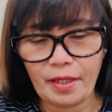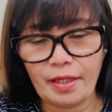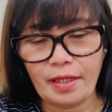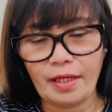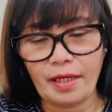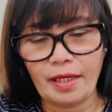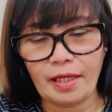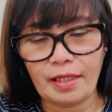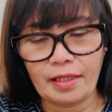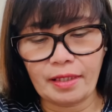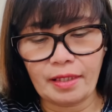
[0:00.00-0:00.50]

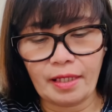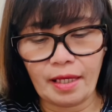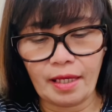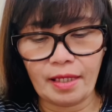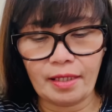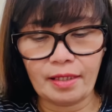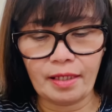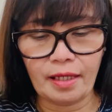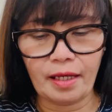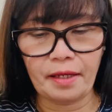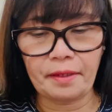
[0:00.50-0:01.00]
And
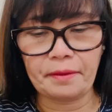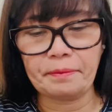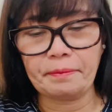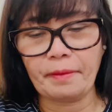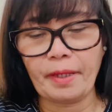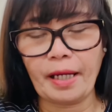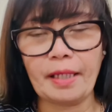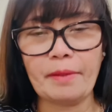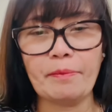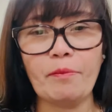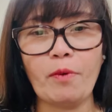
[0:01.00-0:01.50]
then
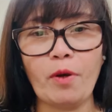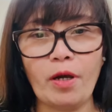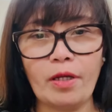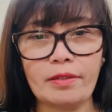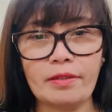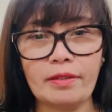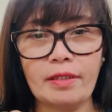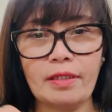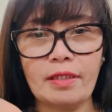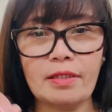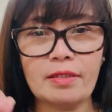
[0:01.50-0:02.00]
I bought
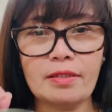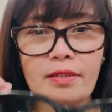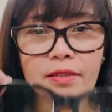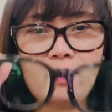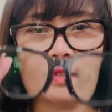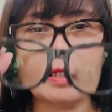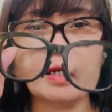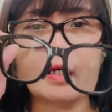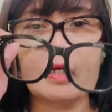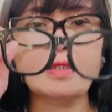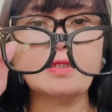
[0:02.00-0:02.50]

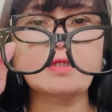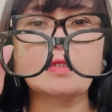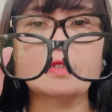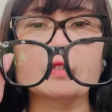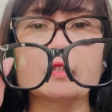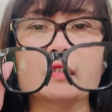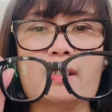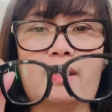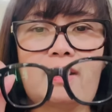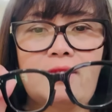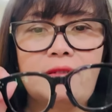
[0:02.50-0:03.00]
this
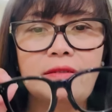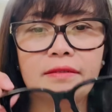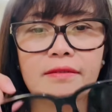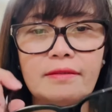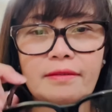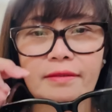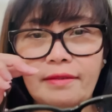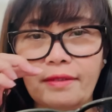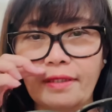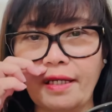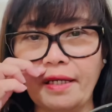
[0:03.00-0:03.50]
Celine
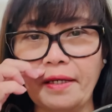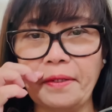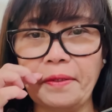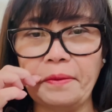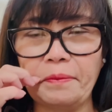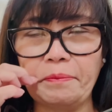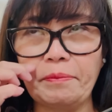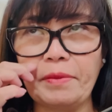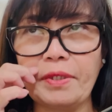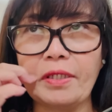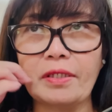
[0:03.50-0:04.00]

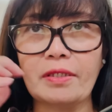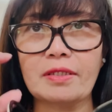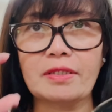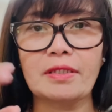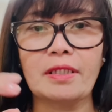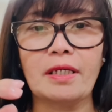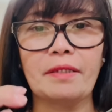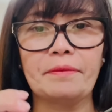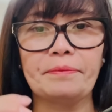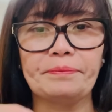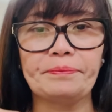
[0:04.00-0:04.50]
because
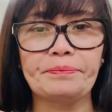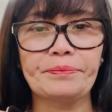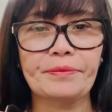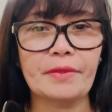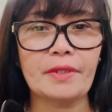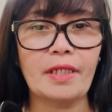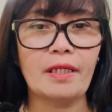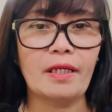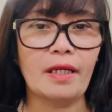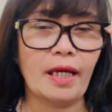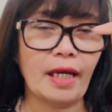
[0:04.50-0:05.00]

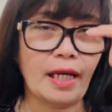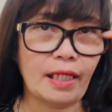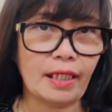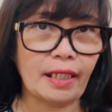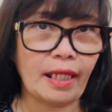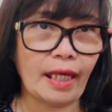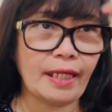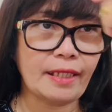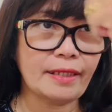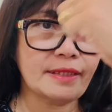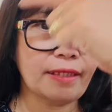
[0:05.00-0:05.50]
I
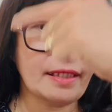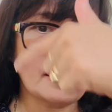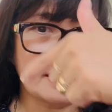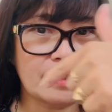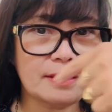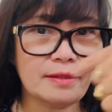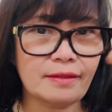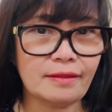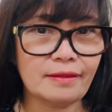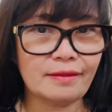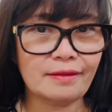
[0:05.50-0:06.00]
like that
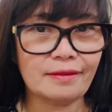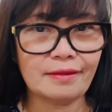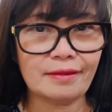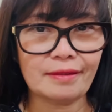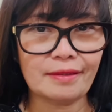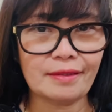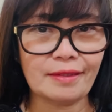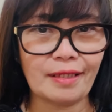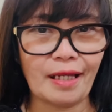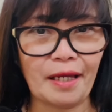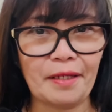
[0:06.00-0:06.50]
it's
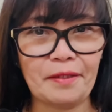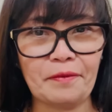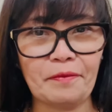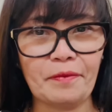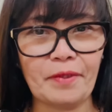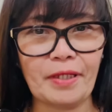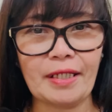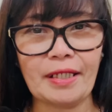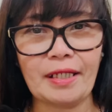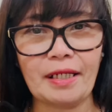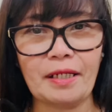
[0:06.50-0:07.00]
kind of
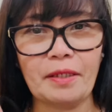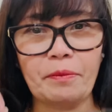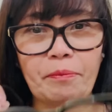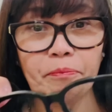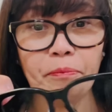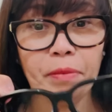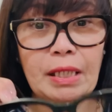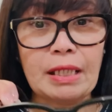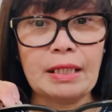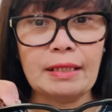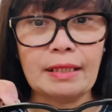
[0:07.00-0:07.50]
like a
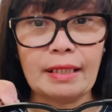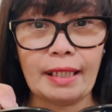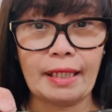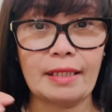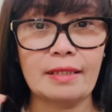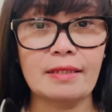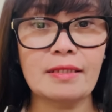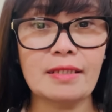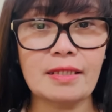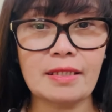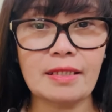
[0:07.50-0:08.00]
big
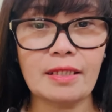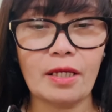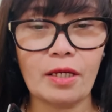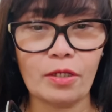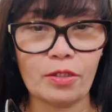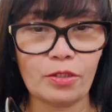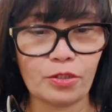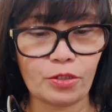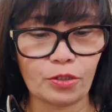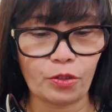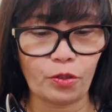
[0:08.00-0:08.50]
lens,
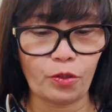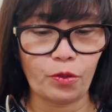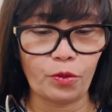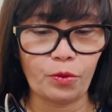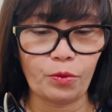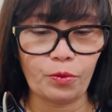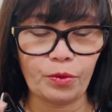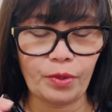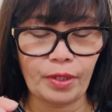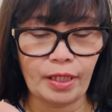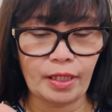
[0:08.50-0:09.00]

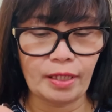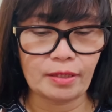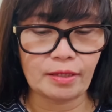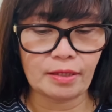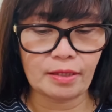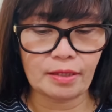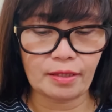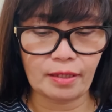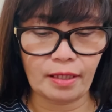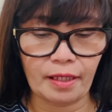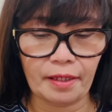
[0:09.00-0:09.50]
so
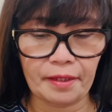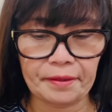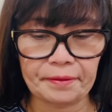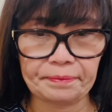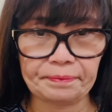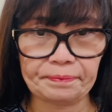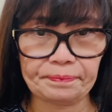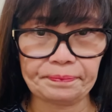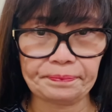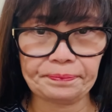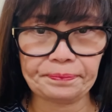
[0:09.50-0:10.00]
it's
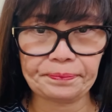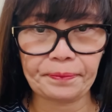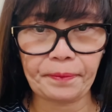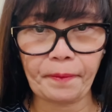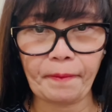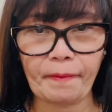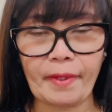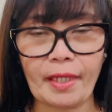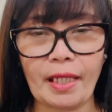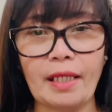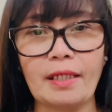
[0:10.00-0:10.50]

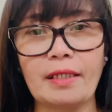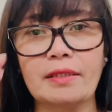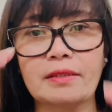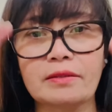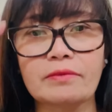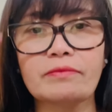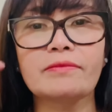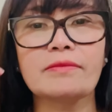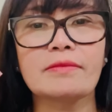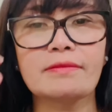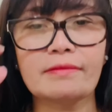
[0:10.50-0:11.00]
like it
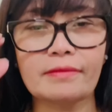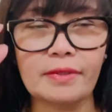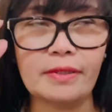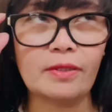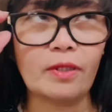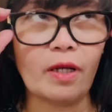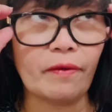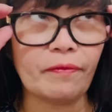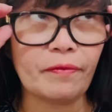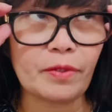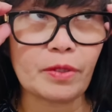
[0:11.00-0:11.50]

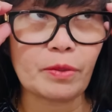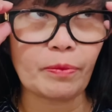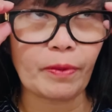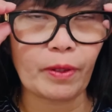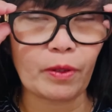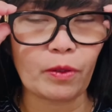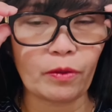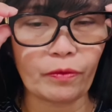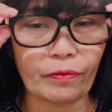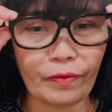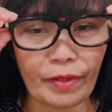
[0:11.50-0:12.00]
covers my
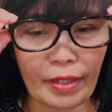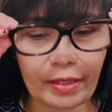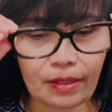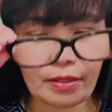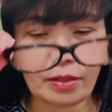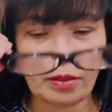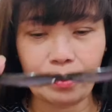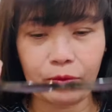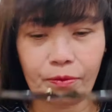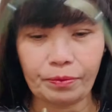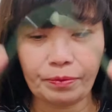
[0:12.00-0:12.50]
whole
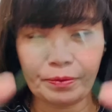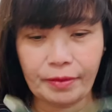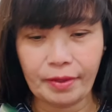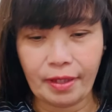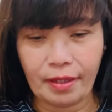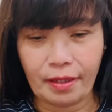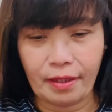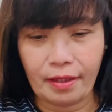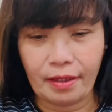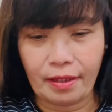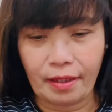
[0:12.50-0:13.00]
face. So
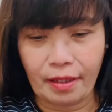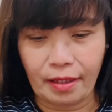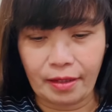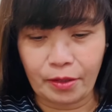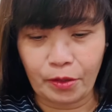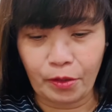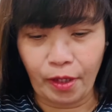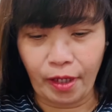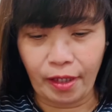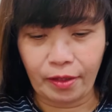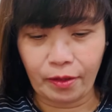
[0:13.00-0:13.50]

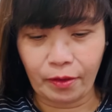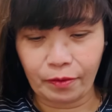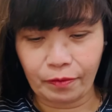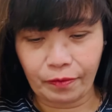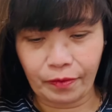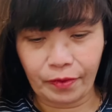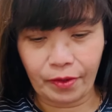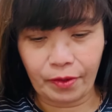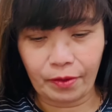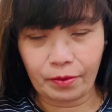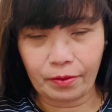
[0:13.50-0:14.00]
I'll try it on
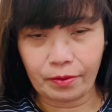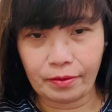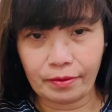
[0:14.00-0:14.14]
for you.